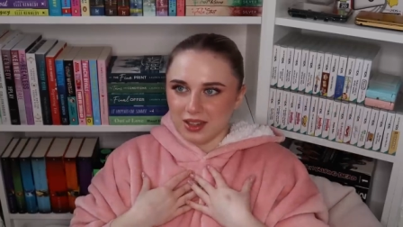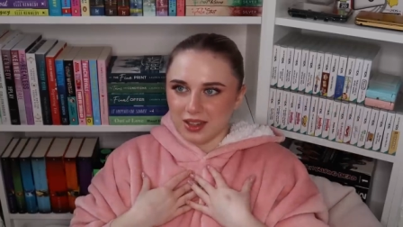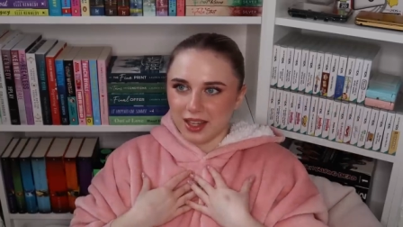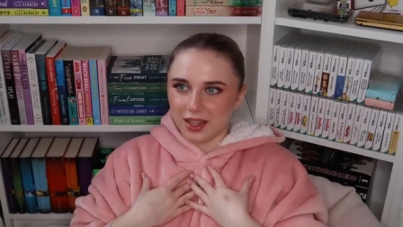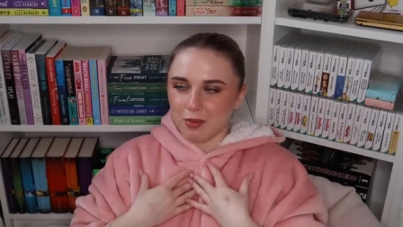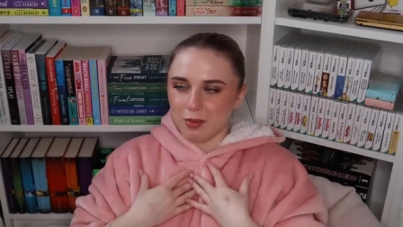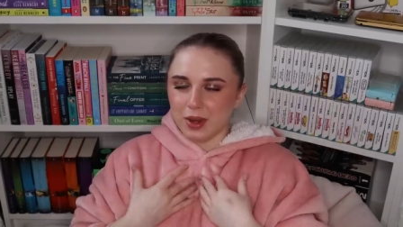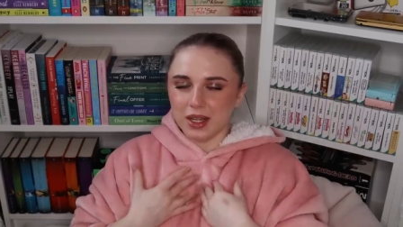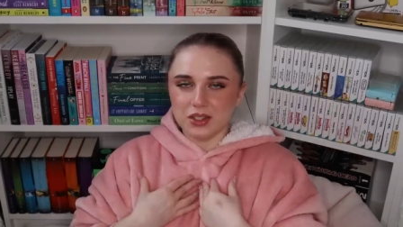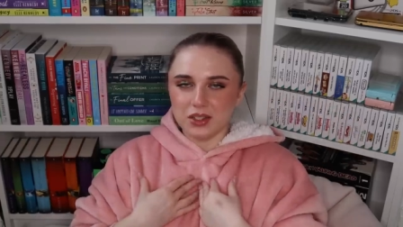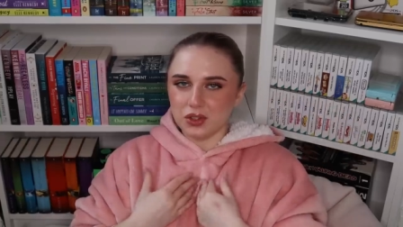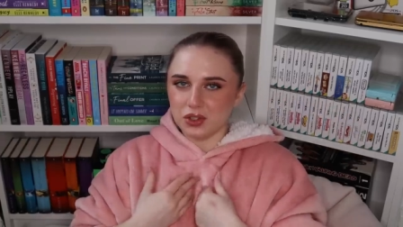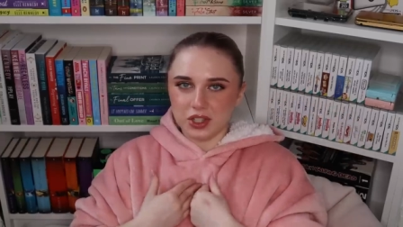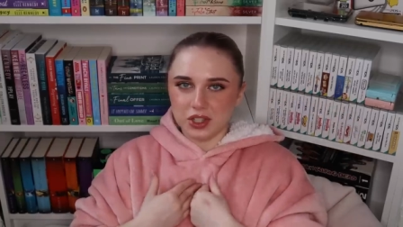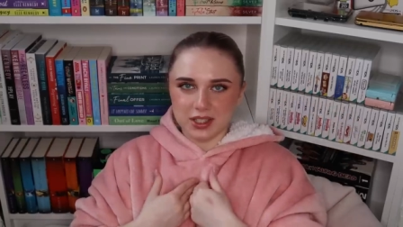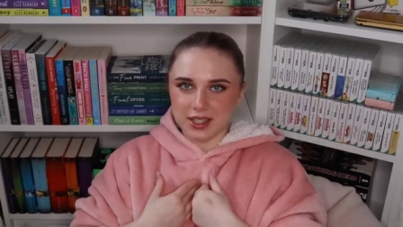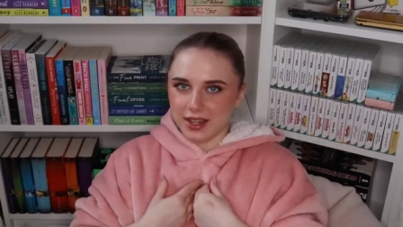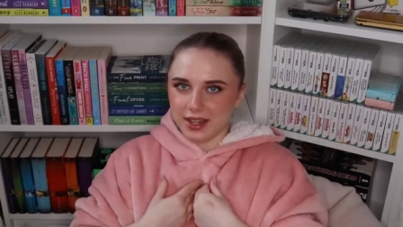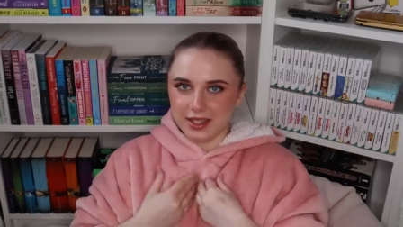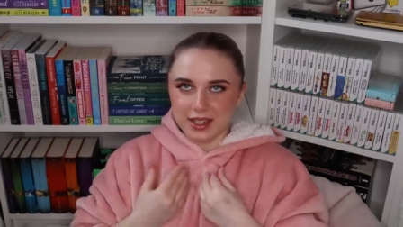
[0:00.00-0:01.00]
Like, my social
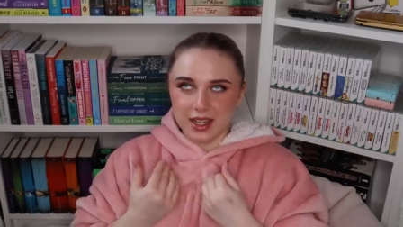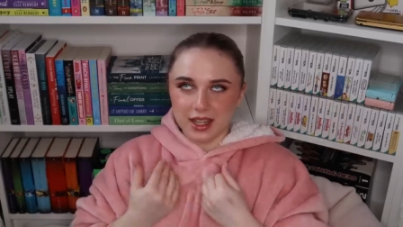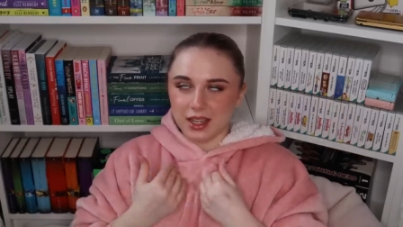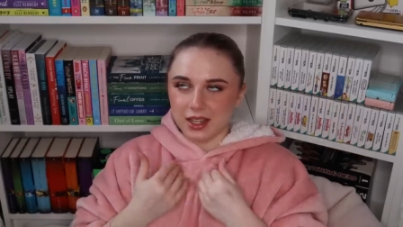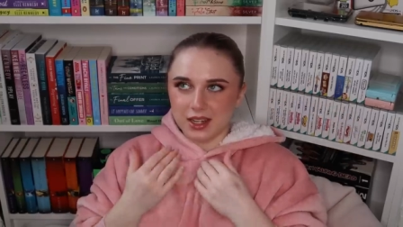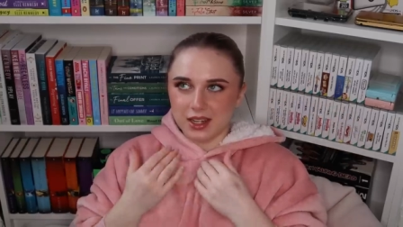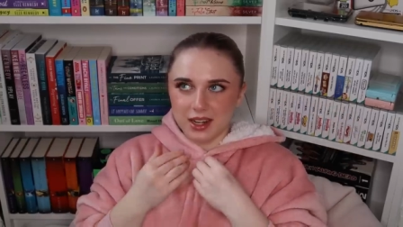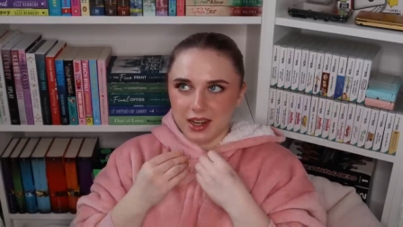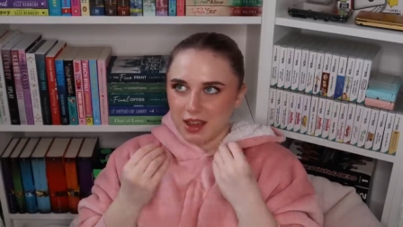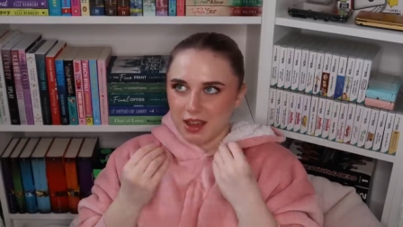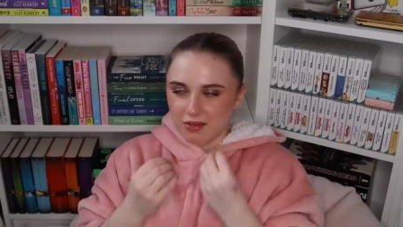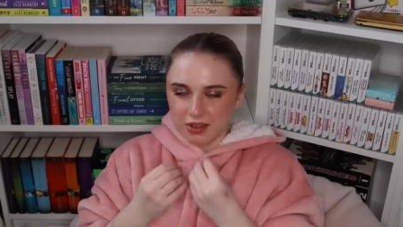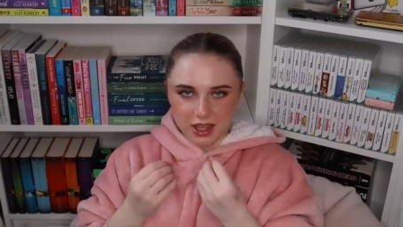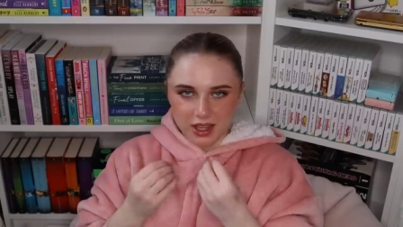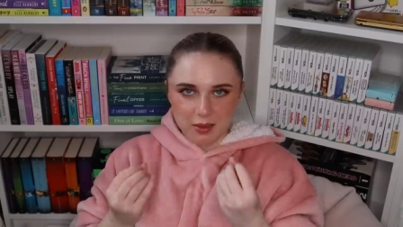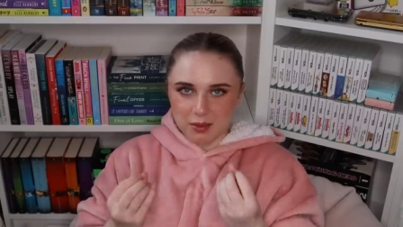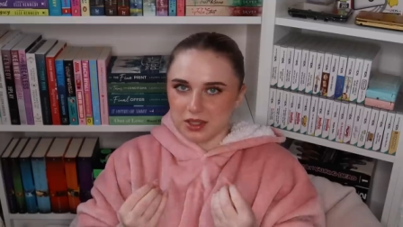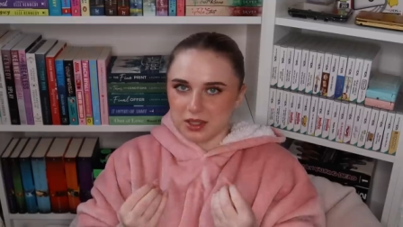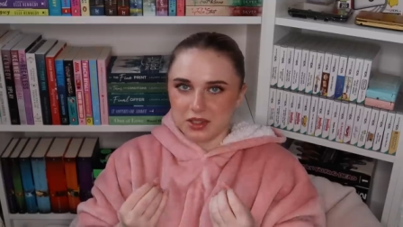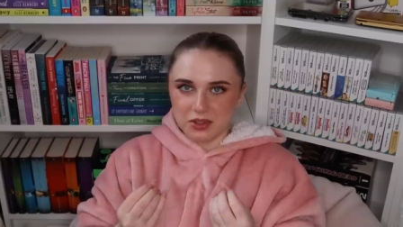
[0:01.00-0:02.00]
anxiety could never
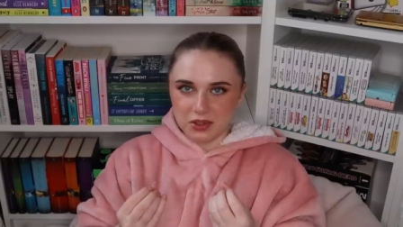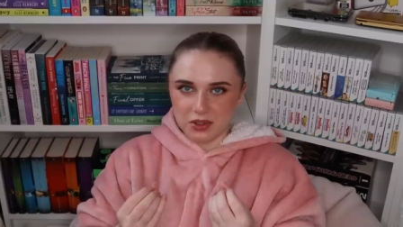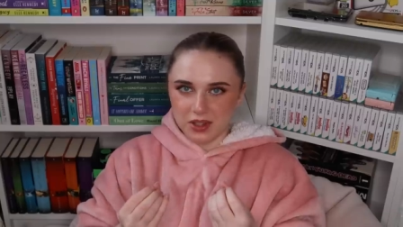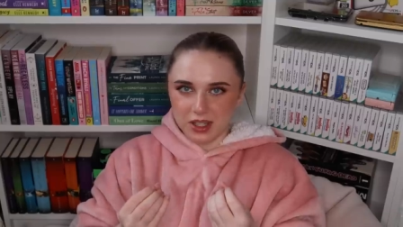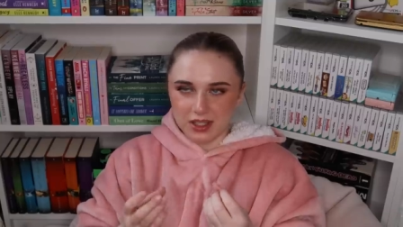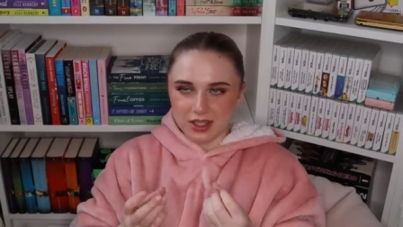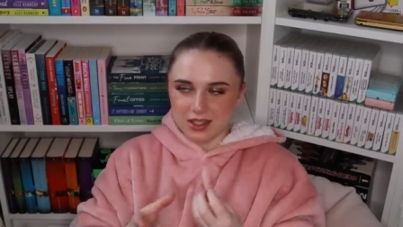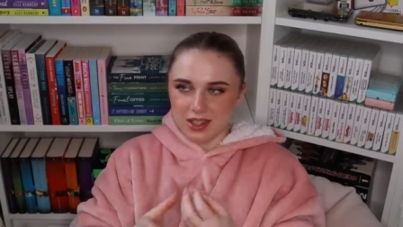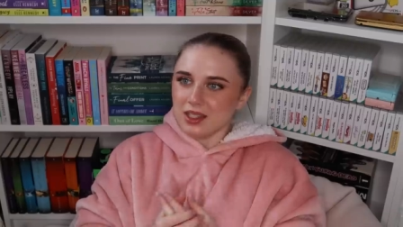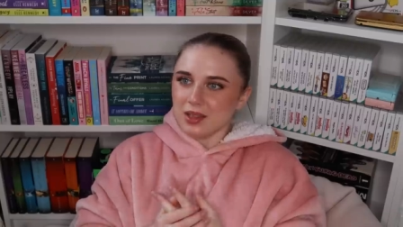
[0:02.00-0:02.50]
get me to do this.